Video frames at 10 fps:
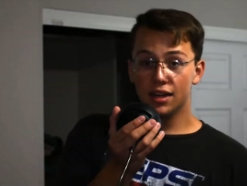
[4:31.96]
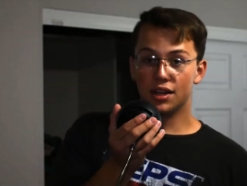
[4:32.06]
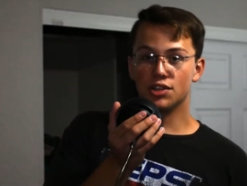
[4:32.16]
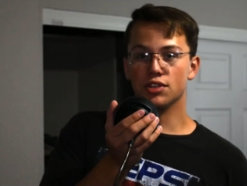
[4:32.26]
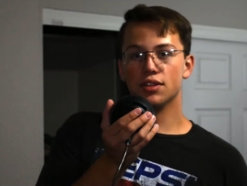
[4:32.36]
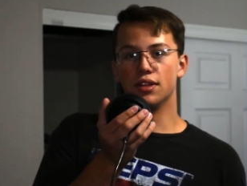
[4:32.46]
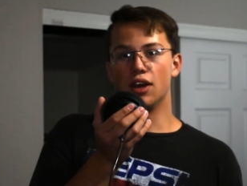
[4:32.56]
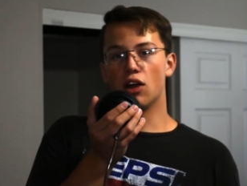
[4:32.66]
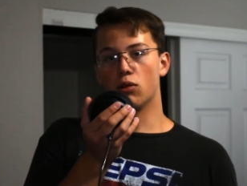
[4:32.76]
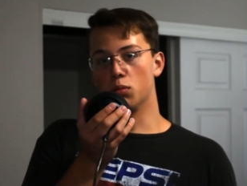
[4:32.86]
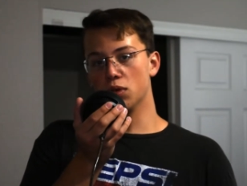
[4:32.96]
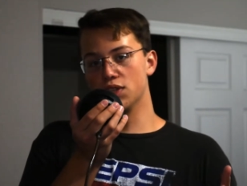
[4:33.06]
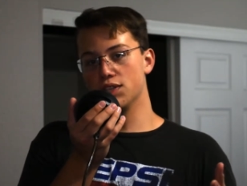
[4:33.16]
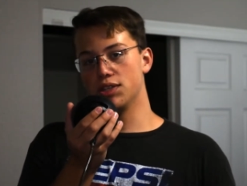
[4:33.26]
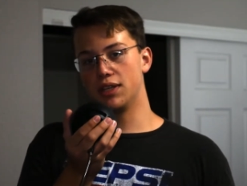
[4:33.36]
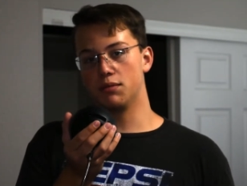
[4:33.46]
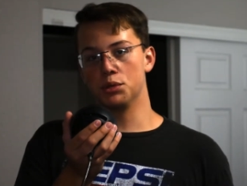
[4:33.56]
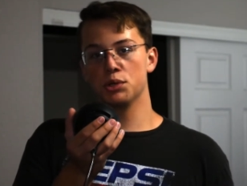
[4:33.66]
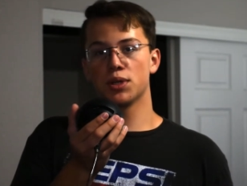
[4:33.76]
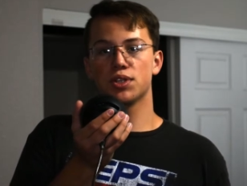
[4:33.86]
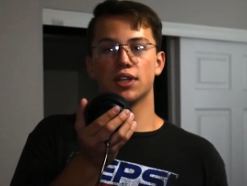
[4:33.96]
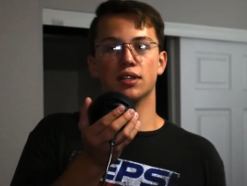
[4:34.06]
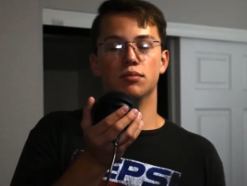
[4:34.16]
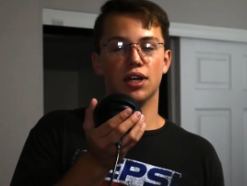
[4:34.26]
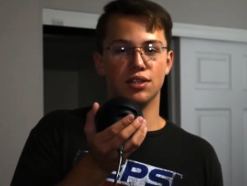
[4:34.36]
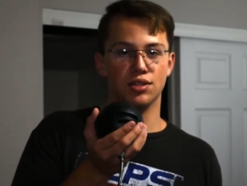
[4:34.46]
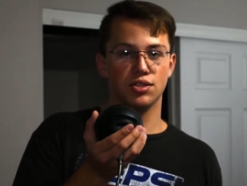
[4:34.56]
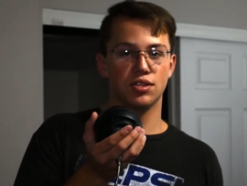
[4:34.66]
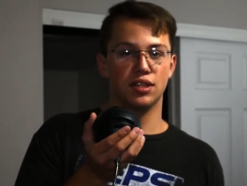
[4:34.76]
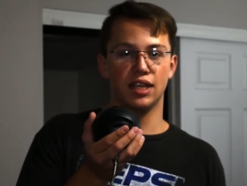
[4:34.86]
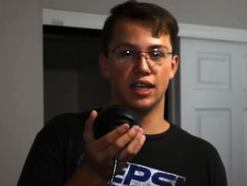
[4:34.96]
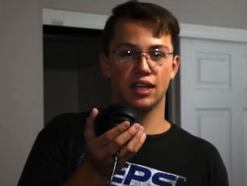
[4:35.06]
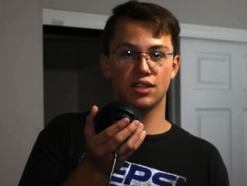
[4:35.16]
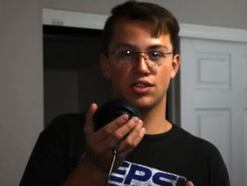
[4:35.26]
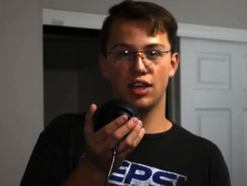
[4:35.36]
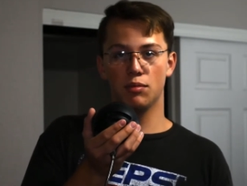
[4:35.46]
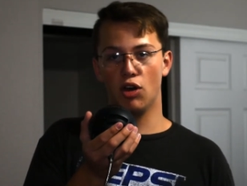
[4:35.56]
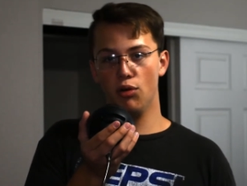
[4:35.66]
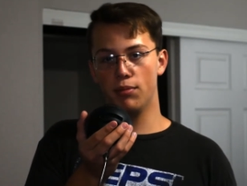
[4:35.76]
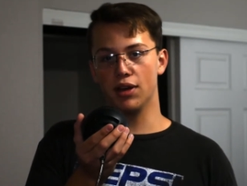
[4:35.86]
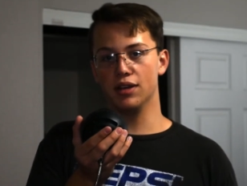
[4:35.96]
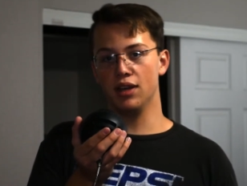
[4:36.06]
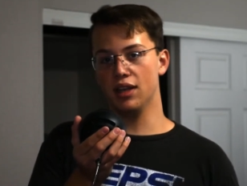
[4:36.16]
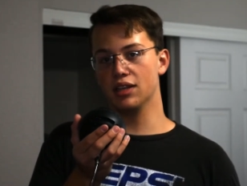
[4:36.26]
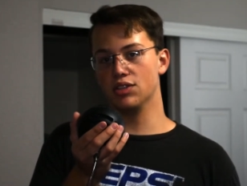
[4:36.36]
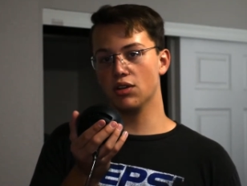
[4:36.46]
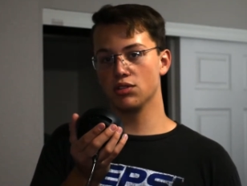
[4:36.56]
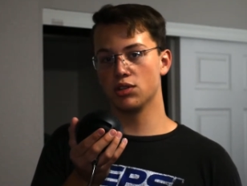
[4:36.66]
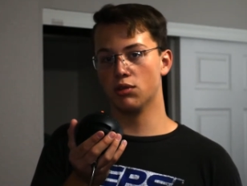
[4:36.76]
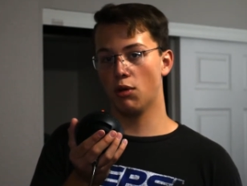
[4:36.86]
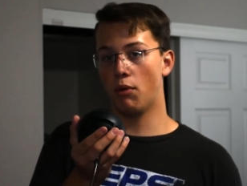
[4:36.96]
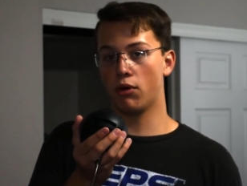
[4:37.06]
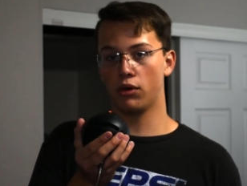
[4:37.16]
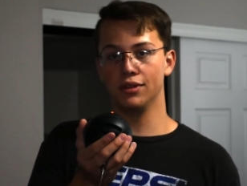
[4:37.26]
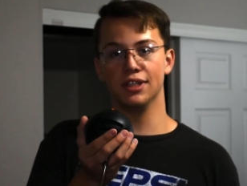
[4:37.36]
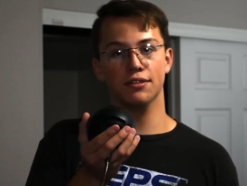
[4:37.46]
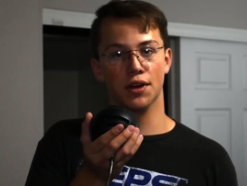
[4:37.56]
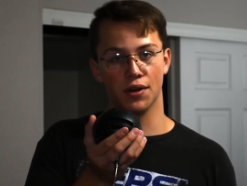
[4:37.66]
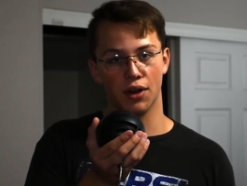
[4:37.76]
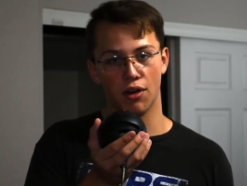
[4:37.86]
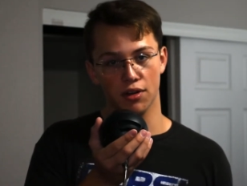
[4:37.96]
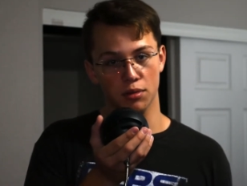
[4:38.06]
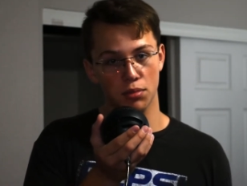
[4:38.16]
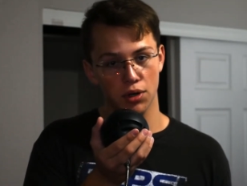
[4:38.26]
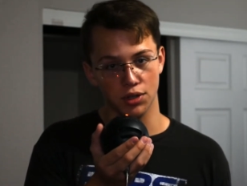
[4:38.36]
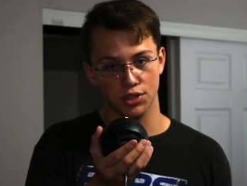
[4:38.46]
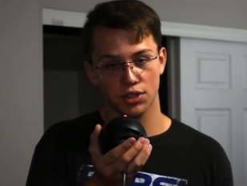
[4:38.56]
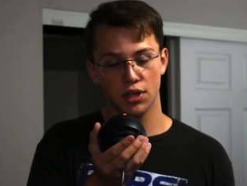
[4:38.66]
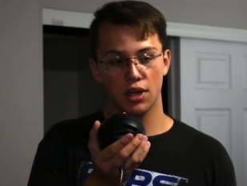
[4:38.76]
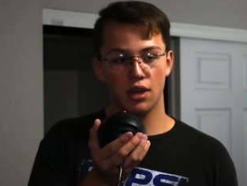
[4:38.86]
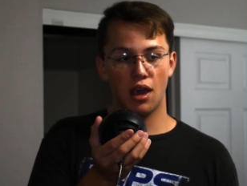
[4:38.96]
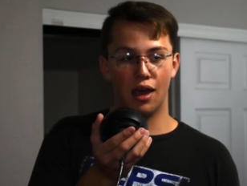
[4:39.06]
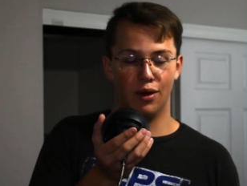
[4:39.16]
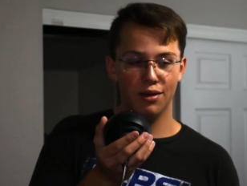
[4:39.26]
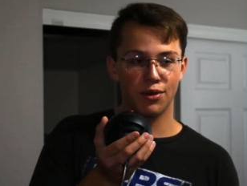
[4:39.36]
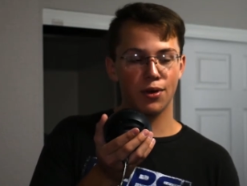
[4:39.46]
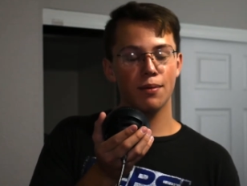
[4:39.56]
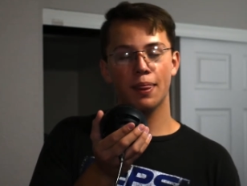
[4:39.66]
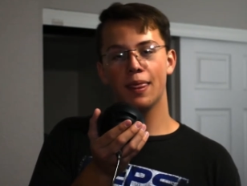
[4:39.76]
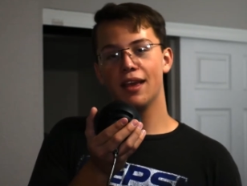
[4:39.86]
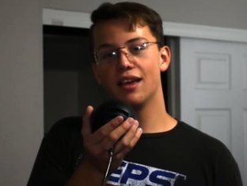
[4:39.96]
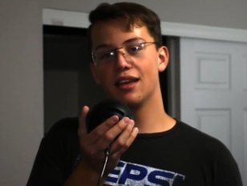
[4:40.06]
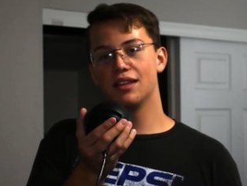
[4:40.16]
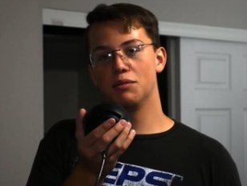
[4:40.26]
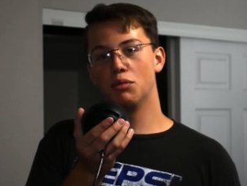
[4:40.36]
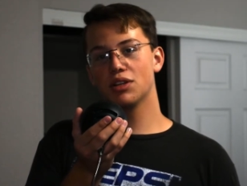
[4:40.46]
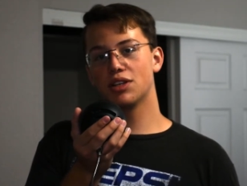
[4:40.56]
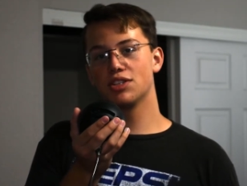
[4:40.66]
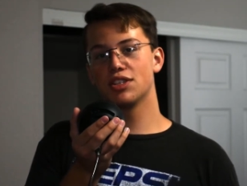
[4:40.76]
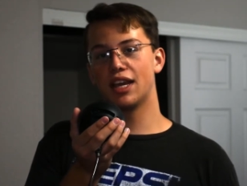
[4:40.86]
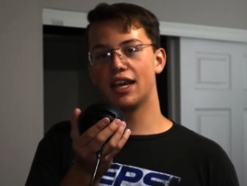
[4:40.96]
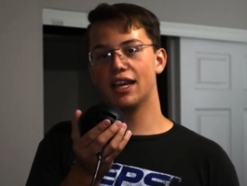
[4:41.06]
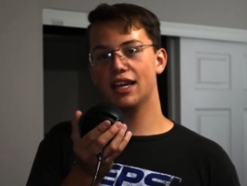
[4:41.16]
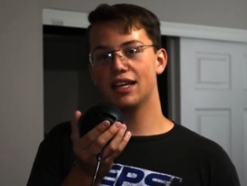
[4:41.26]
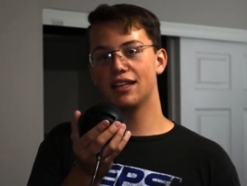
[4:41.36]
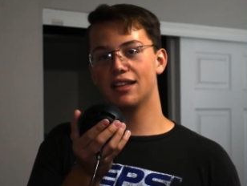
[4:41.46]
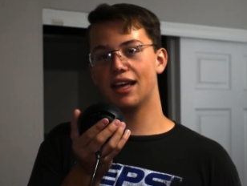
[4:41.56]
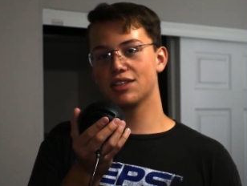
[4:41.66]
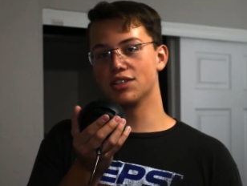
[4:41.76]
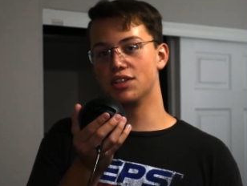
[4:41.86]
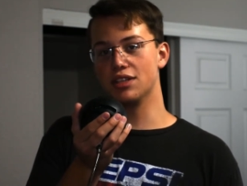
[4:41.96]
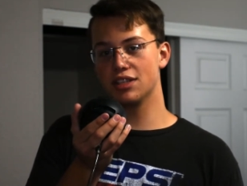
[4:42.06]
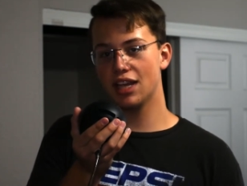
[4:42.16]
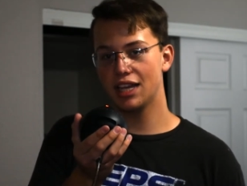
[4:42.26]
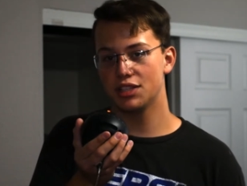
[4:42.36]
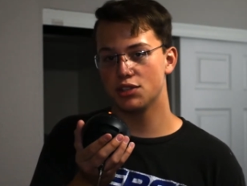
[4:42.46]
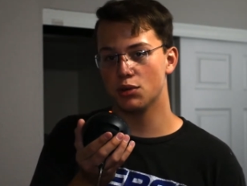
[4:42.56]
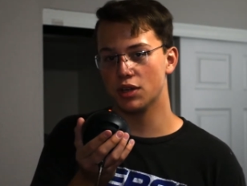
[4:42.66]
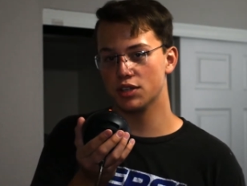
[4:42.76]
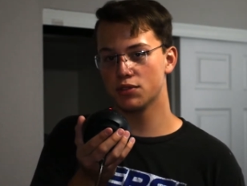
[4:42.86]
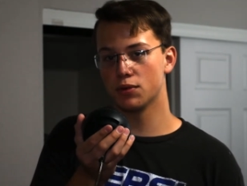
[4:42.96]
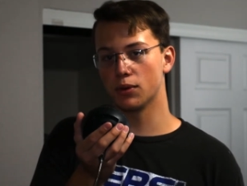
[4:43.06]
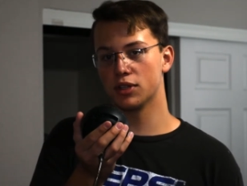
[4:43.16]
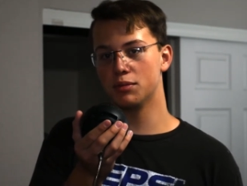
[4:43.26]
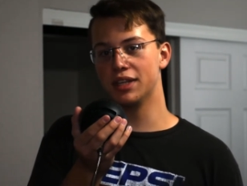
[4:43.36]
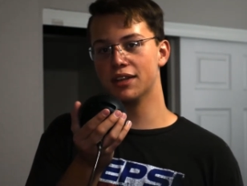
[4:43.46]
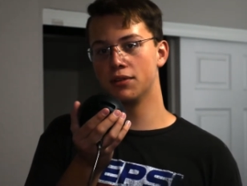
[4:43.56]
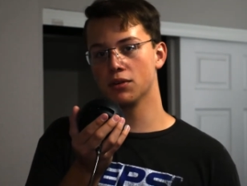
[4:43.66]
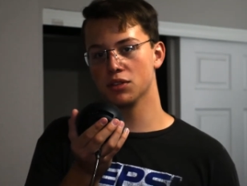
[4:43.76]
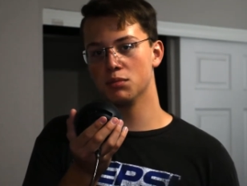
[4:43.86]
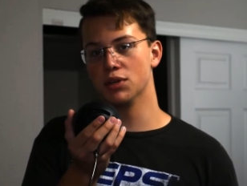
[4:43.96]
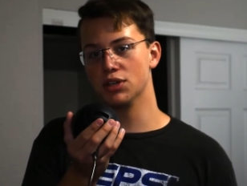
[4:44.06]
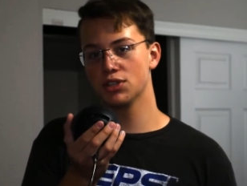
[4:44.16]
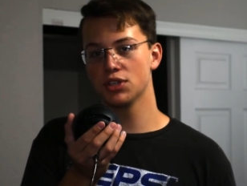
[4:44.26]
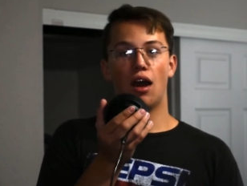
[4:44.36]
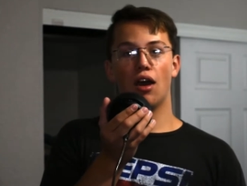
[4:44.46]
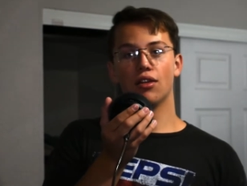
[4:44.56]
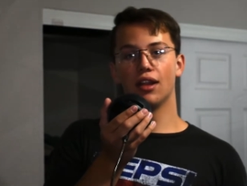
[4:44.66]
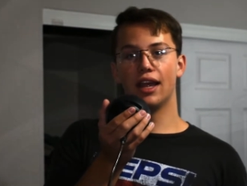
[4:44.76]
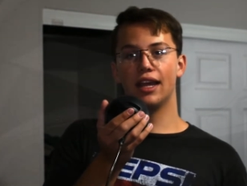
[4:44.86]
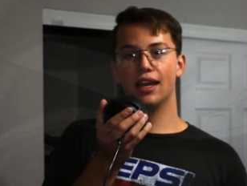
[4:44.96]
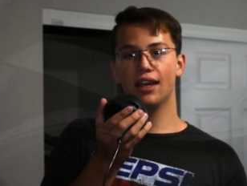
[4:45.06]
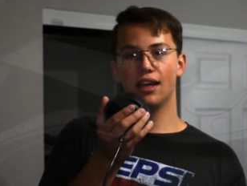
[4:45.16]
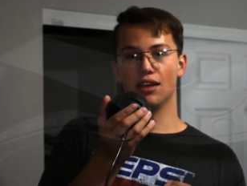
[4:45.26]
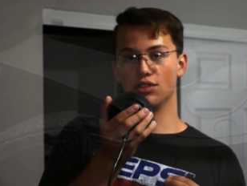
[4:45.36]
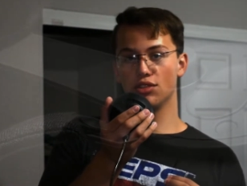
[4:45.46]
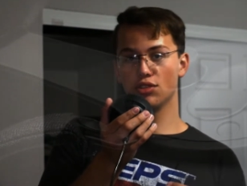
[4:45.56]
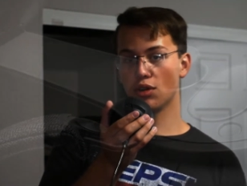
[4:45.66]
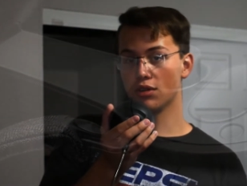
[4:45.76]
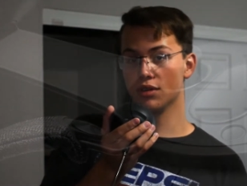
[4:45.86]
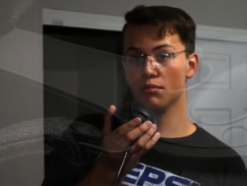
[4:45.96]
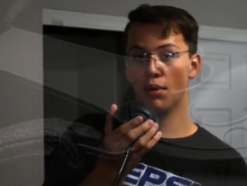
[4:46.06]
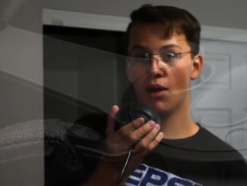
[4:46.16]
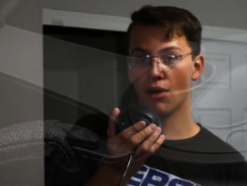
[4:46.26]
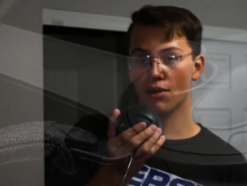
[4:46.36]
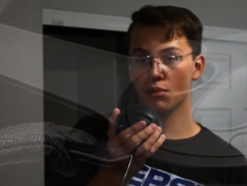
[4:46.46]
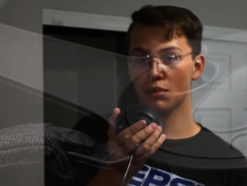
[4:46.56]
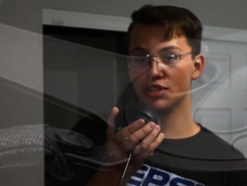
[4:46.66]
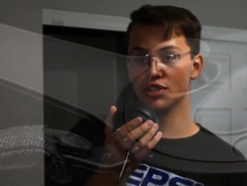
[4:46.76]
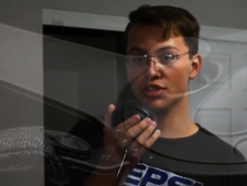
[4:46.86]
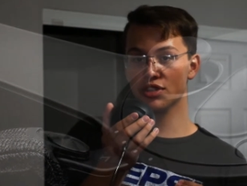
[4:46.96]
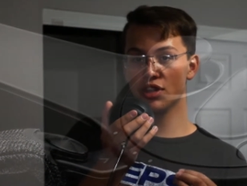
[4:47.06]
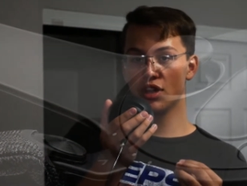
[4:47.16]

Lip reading: addition to the awkward positioning of the joystick and buttons, the Steam Home button is also reportedly very hard to push. However, one could say that's a design choice for it to be difficult to push, unlike a certain part which is